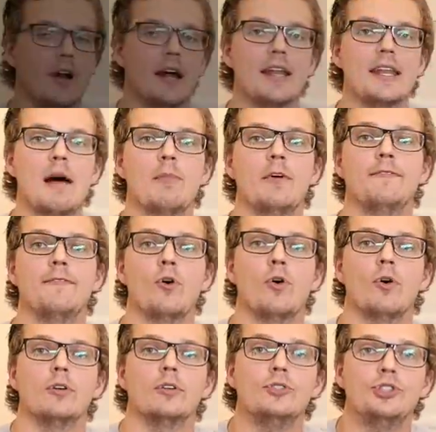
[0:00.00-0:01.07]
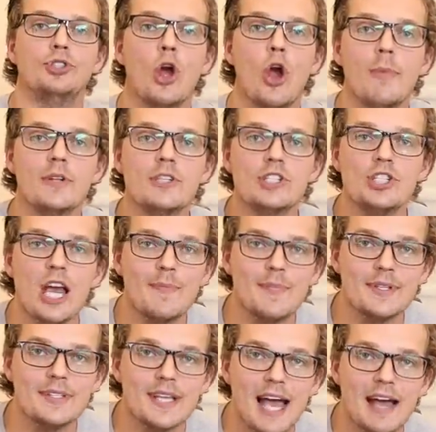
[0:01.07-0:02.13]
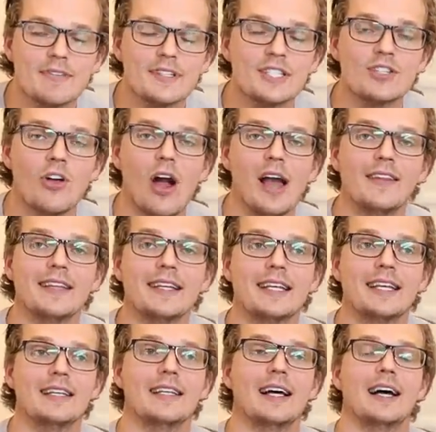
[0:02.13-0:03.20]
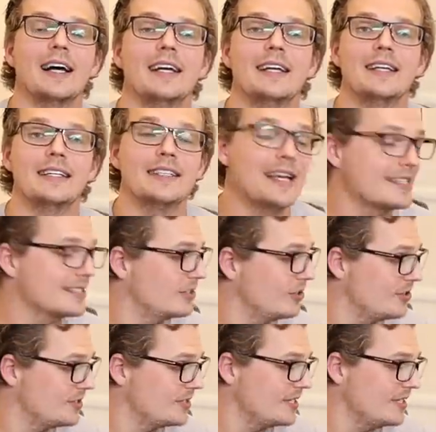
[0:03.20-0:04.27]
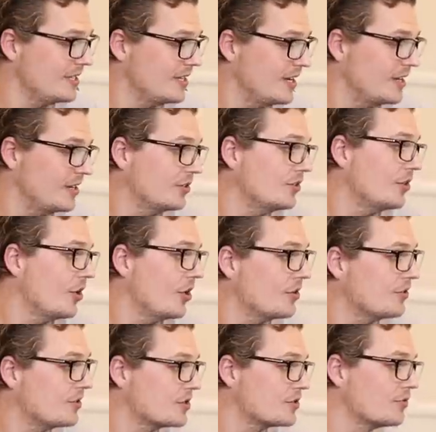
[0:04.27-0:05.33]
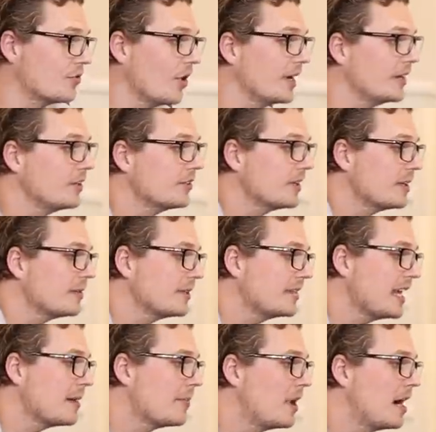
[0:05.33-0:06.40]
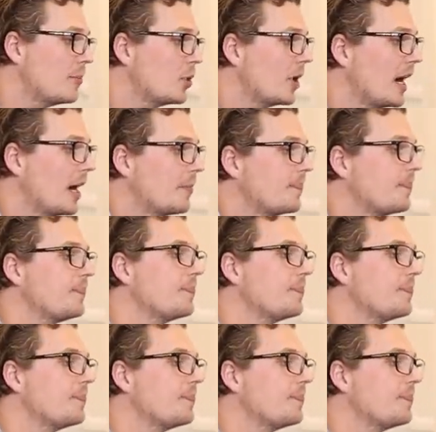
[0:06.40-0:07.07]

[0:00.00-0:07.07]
All right, number four, German Shepherds have a silent killer. Yes, Lucy, you heard this right. You got that damn eye booger.